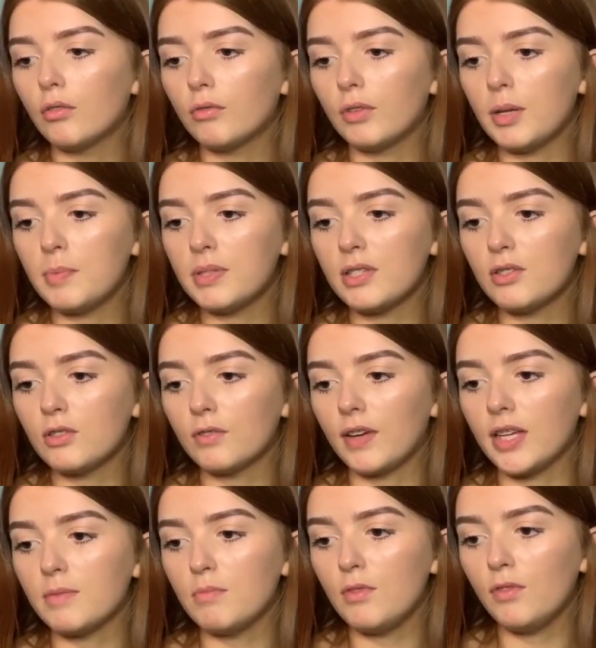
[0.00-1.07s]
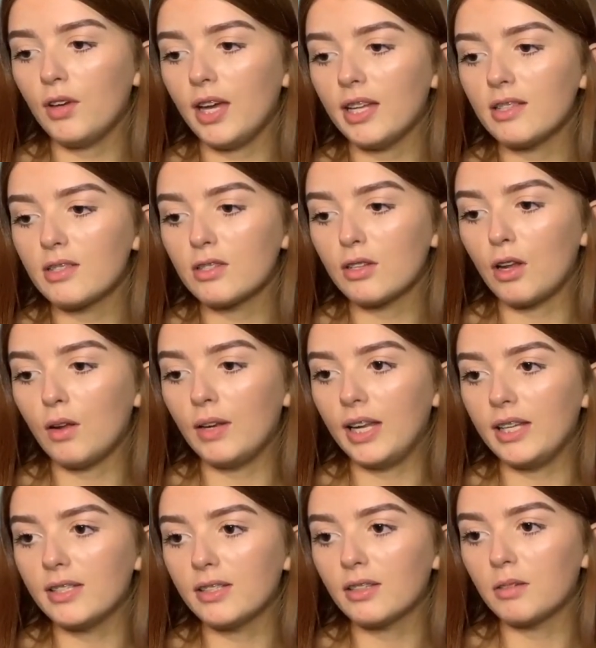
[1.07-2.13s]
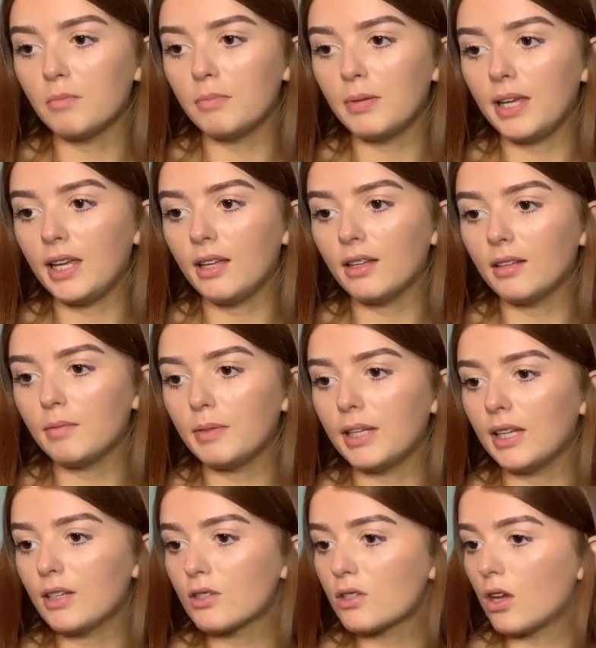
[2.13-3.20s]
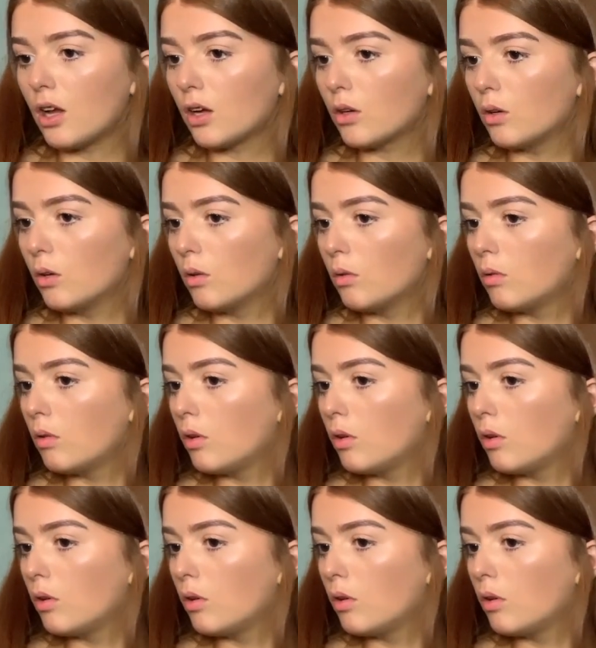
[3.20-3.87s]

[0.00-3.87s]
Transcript: Reposition your face, move your head slowly to complete a circle.